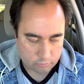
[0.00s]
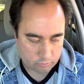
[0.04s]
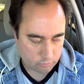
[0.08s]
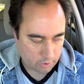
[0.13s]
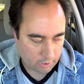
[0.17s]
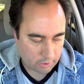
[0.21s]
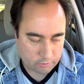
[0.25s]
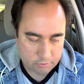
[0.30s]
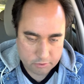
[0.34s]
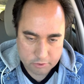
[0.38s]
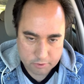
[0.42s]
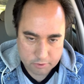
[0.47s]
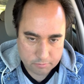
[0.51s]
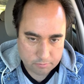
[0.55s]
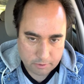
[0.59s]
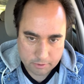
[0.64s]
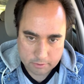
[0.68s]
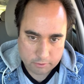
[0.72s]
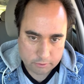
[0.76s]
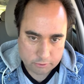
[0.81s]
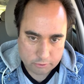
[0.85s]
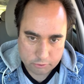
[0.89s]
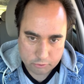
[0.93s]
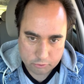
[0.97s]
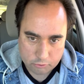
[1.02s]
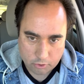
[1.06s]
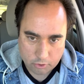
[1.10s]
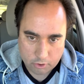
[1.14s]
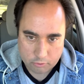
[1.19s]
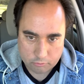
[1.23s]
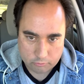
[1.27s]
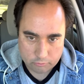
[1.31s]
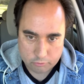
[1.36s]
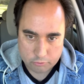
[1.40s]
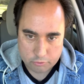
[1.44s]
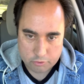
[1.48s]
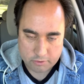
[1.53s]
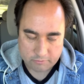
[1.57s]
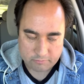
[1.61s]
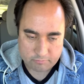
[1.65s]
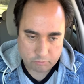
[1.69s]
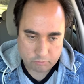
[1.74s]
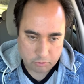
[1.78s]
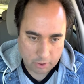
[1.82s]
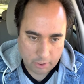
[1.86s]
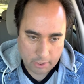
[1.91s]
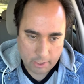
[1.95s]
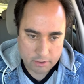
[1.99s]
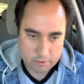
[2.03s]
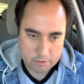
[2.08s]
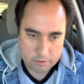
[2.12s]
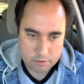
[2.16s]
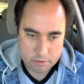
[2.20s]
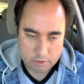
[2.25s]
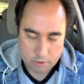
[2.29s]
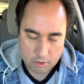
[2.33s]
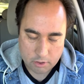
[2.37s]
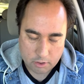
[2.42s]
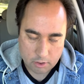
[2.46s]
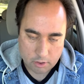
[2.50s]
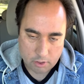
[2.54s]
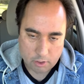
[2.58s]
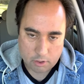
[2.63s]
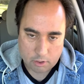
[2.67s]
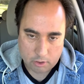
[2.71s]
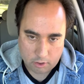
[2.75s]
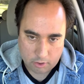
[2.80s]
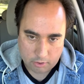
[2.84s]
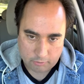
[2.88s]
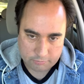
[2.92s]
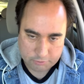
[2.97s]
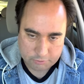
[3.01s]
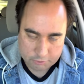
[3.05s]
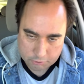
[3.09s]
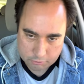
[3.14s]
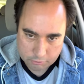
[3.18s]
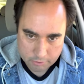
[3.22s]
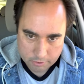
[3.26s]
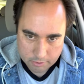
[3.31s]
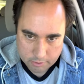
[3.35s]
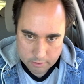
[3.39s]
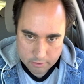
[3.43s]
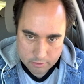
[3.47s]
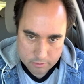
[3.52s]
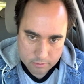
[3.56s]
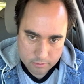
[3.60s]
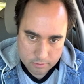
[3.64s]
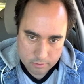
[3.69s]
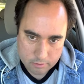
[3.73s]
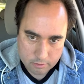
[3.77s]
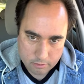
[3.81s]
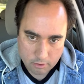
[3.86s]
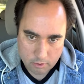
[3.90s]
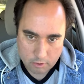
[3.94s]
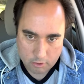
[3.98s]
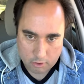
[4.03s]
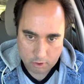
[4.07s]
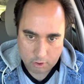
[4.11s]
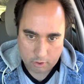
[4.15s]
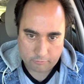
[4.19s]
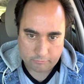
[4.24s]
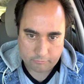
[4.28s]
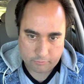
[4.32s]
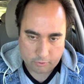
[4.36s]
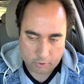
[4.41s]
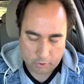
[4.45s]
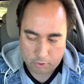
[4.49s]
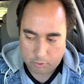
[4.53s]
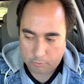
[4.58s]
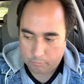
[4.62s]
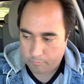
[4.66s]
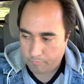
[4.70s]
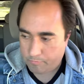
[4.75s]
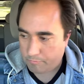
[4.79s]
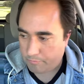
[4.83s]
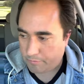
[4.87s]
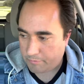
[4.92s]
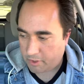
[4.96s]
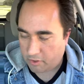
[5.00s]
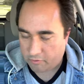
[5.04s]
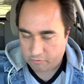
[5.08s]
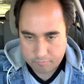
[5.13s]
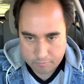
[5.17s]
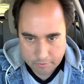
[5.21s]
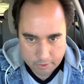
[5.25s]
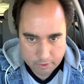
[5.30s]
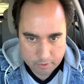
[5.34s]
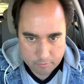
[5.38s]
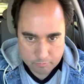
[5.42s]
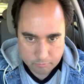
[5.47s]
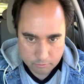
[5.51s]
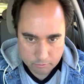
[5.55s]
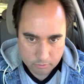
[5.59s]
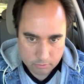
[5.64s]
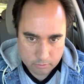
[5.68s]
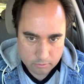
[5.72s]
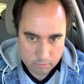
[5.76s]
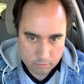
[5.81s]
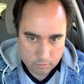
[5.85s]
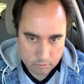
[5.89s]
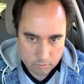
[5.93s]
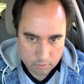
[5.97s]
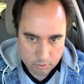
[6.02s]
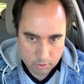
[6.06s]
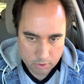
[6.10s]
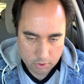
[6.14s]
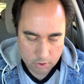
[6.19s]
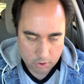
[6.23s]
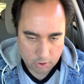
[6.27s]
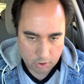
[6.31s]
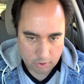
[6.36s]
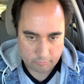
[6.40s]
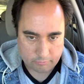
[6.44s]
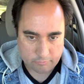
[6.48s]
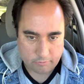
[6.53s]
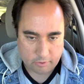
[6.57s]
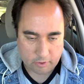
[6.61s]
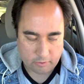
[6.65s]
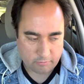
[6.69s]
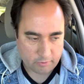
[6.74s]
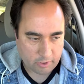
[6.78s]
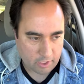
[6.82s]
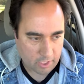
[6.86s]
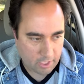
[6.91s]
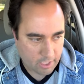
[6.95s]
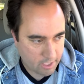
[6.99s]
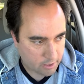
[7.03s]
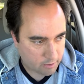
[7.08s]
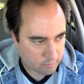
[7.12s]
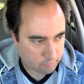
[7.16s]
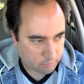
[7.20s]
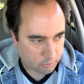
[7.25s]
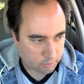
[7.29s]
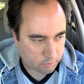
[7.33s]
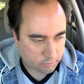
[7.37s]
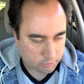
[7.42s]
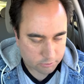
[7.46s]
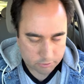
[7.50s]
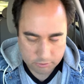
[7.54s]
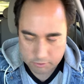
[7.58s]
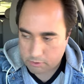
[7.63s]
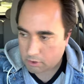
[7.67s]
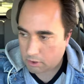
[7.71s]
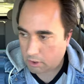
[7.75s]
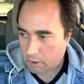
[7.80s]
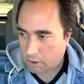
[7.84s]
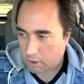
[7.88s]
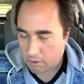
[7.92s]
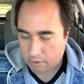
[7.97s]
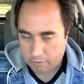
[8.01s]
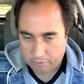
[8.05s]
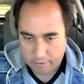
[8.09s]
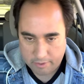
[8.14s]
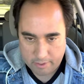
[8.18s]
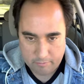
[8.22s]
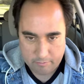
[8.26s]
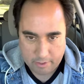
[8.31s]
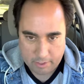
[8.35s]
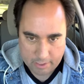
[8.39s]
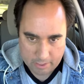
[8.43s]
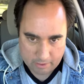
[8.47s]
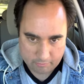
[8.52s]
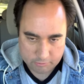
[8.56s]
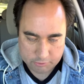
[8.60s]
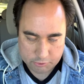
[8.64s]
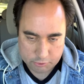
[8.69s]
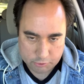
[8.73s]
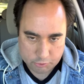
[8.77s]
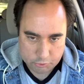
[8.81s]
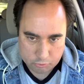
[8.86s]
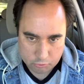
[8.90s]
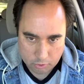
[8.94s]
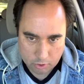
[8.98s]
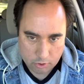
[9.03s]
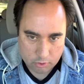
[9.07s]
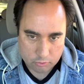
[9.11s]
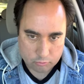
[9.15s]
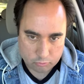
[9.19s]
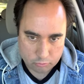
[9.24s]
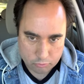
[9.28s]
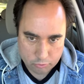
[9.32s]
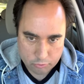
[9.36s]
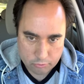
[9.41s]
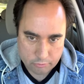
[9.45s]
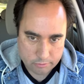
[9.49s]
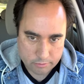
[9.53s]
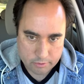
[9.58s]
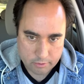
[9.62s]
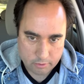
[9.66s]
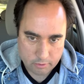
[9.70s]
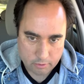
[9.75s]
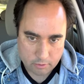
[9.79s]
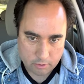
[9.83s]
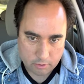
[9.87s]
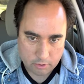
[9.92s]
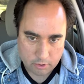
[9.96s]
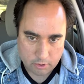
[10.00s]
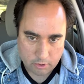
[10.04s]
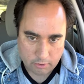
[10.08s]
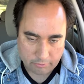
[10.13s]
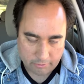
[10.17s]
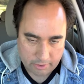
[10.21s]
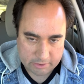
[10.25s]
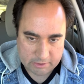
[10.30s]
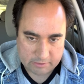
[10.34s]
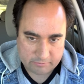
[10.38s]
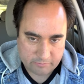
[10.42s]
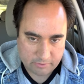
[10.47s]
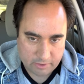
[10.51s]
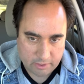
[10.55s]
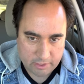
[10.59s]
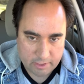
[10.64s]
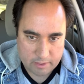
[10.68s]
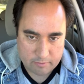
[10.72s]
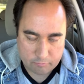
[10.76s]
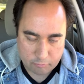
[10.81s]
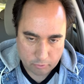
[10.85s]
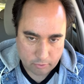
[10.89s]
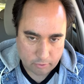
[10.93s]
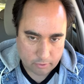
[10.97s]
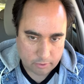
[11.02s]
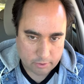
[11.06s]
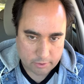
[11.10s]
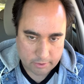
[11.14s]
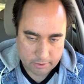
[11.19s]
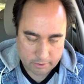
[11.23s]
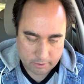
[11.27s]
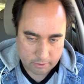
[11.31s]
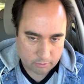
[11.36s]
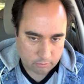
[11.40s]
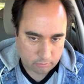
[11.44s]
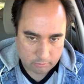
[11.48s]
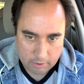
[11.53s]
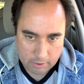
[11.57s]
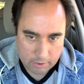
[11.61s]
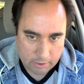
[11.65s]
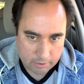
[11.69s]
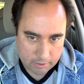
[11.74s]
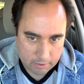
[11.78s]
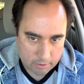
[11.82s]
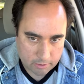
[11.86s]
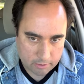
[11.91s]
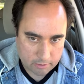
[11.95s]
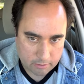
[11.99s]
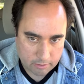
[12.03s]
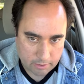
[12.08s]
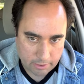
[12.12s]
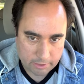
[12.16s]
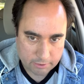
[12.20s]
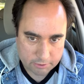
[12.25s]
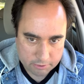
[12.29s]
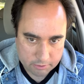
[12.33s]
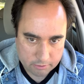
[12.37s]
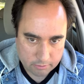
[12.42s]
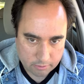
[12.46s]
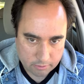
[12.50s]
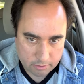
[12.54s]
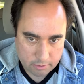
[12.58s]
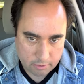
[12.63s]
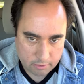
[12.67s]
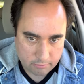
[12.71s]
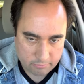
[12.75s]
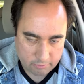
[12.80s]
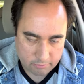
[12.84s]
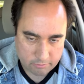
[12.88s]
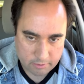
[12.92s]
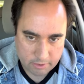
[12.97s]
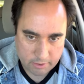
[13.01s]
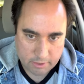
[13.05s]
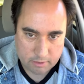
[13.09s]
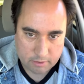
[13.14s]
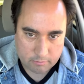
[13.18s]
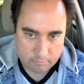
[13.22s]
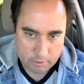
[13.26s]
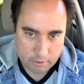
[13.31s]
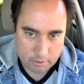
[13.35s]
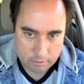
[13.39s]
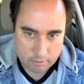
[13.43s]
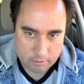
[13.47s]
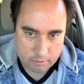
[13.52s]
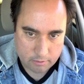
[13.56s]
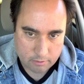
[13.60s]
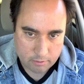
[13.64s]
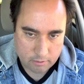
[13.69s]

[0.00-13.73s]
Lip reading: I respect the strong roots of plants, of trees, of people, of animals. They might have a strong root. That's very important in karate, actually, if you think about it.